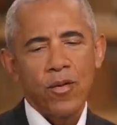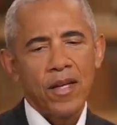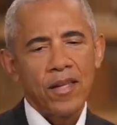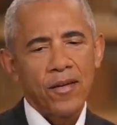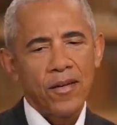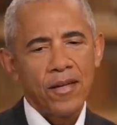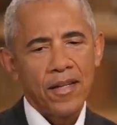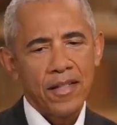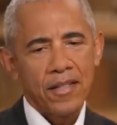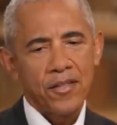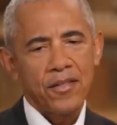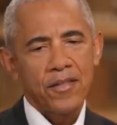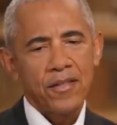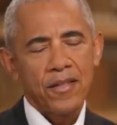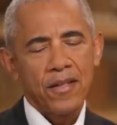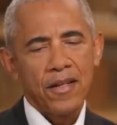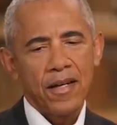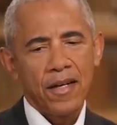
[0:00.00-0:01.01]
whether
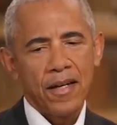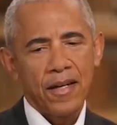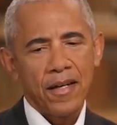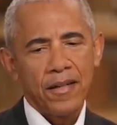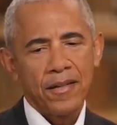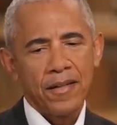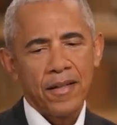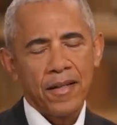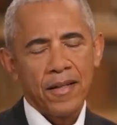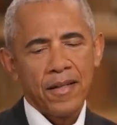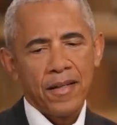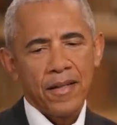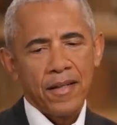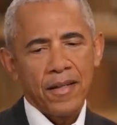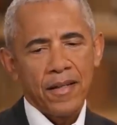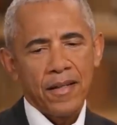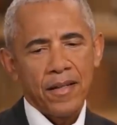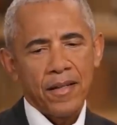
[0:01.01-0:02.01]
it's uh,
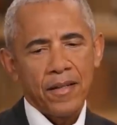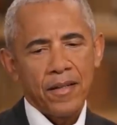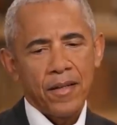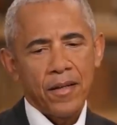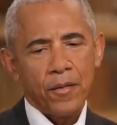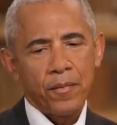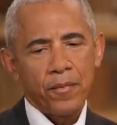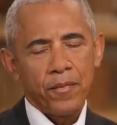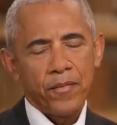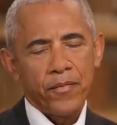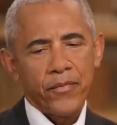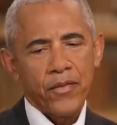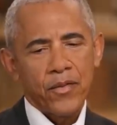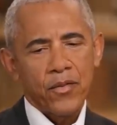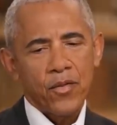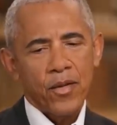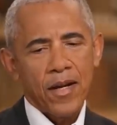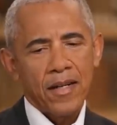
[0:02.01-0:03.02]
you know
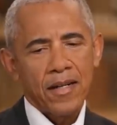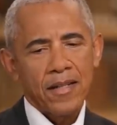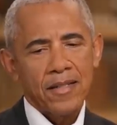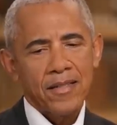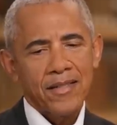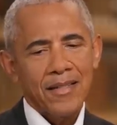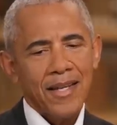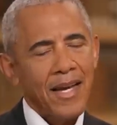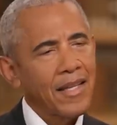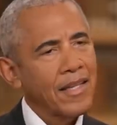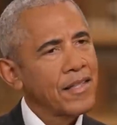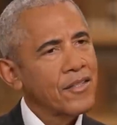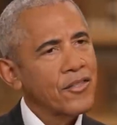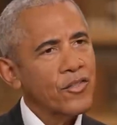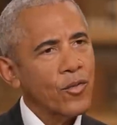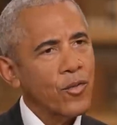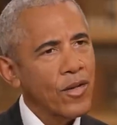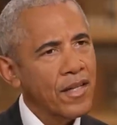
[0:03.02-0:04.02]
trying to
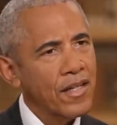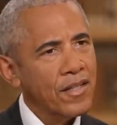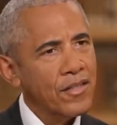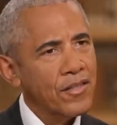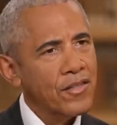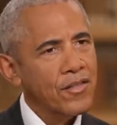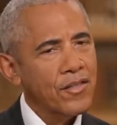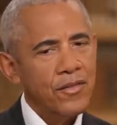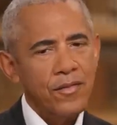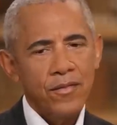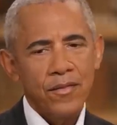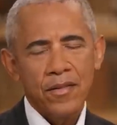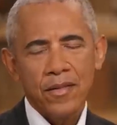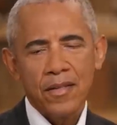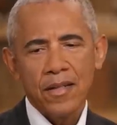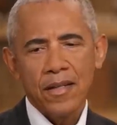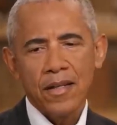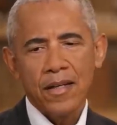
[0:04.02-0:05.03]
silence critics
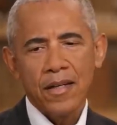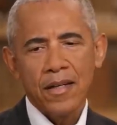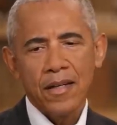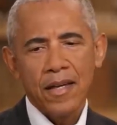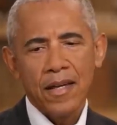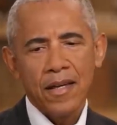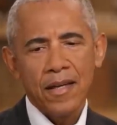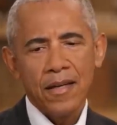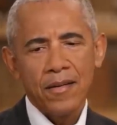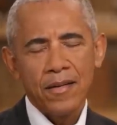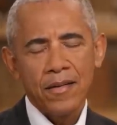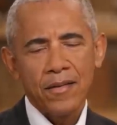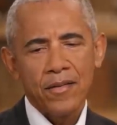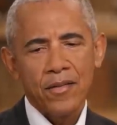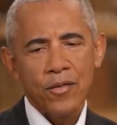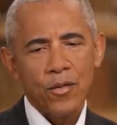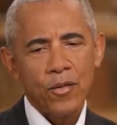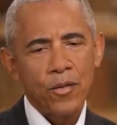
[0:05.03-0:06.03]
uh,
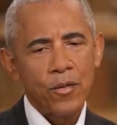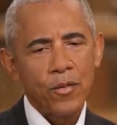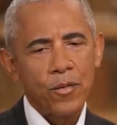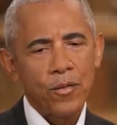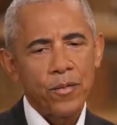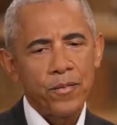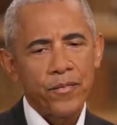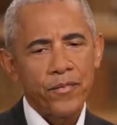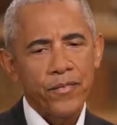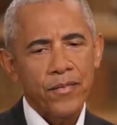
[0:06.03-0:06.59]
through